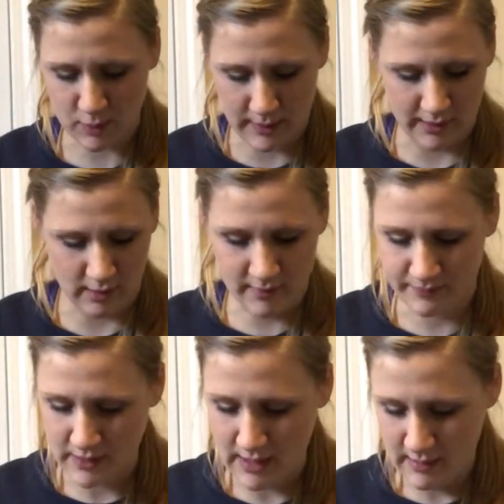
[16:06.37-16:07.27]
Why
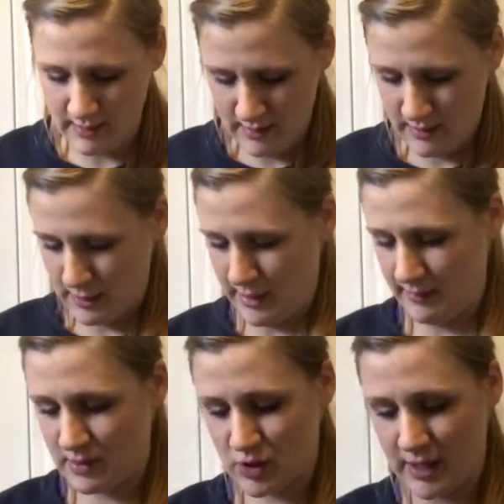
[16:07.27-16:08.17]
not? You
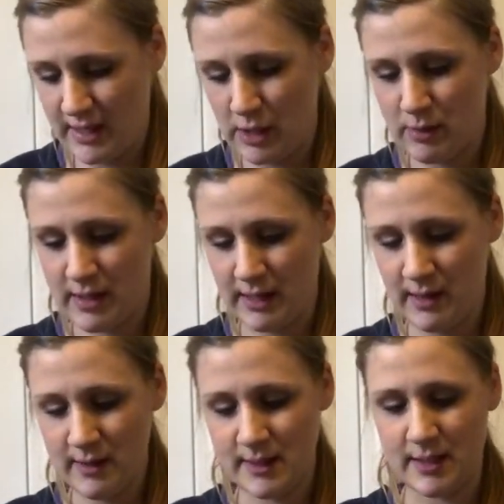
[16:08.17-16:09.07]
have to try new
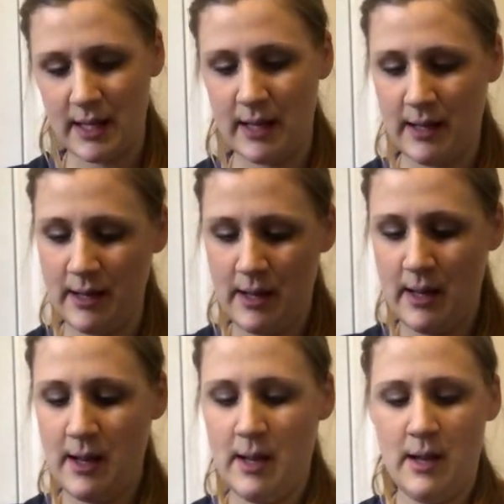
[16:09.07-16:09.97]
things.
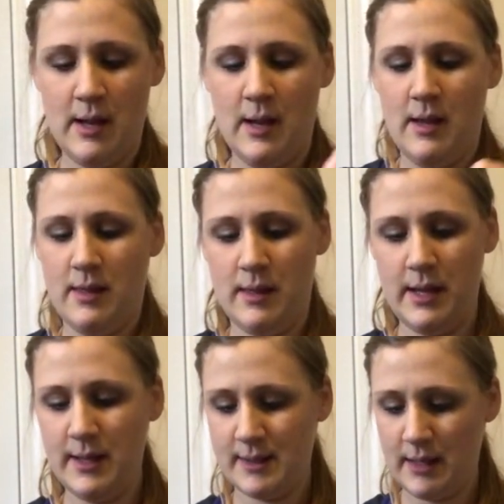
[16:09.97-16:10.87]

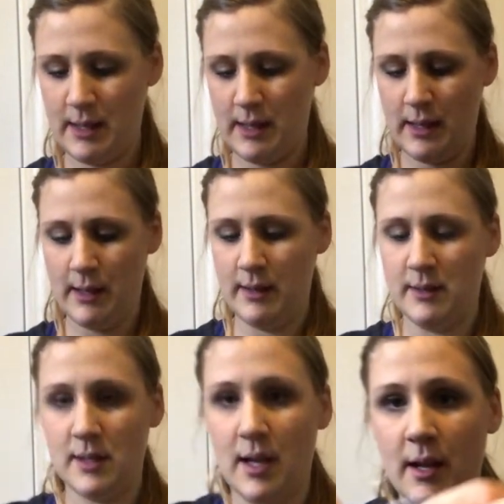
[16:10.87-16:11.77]
This
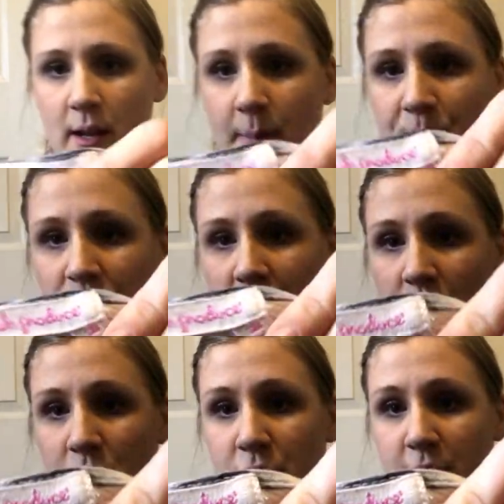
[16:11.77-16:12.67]
is
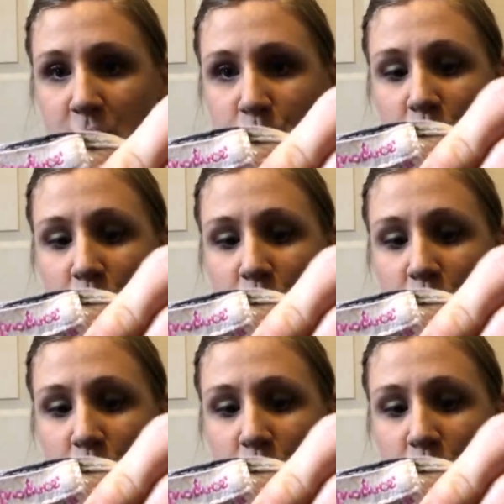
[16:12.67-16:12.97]
Fresh